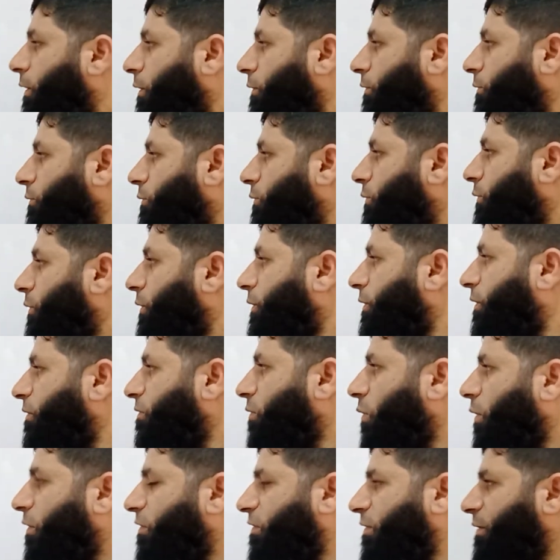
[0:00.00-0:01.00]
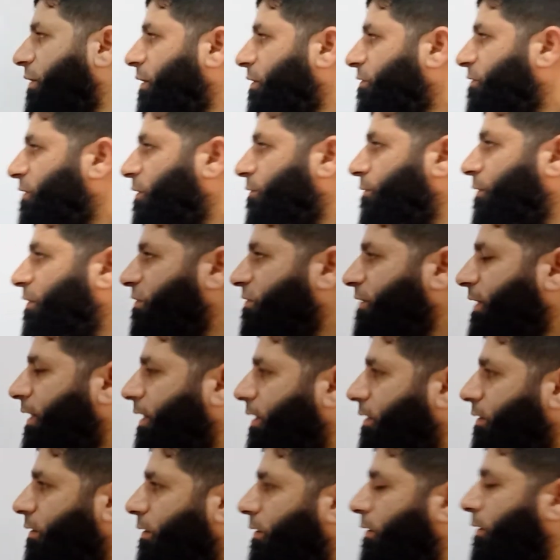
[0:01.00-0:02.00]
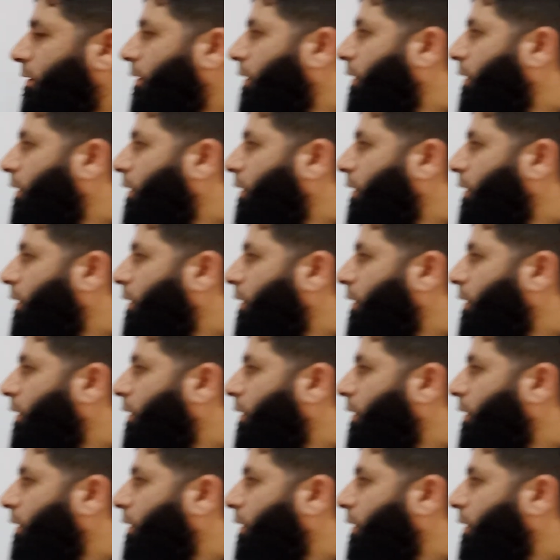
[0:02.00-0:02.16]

to this horizontal surface, and